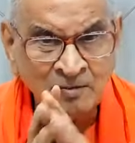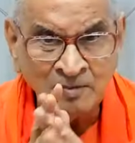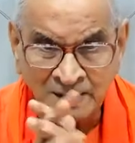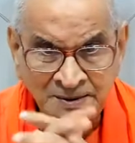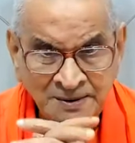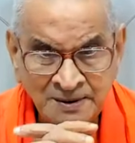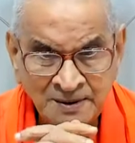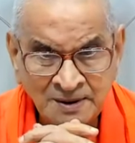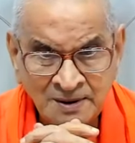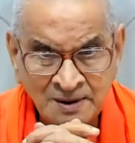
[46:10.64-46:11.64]
But
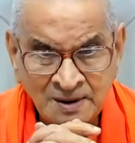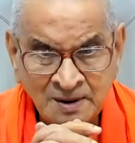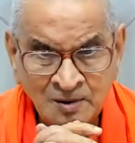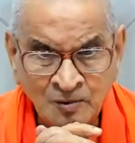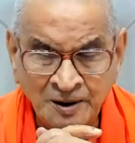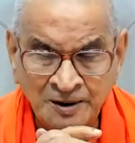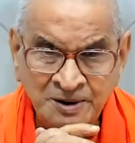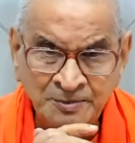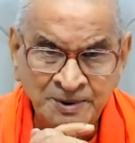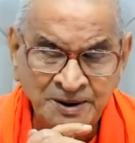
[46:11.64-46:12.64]
what is
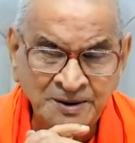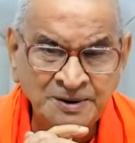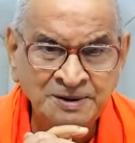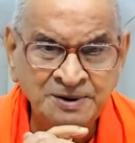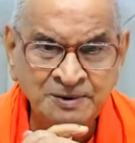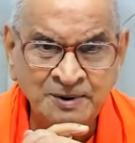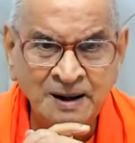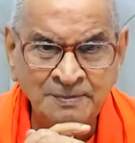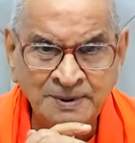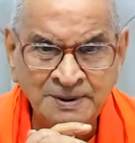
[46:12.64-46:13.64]
the meaning nothing will
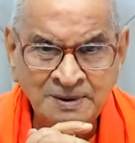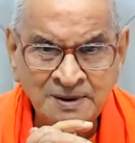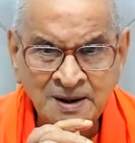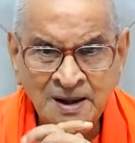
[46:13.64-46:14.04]
happen?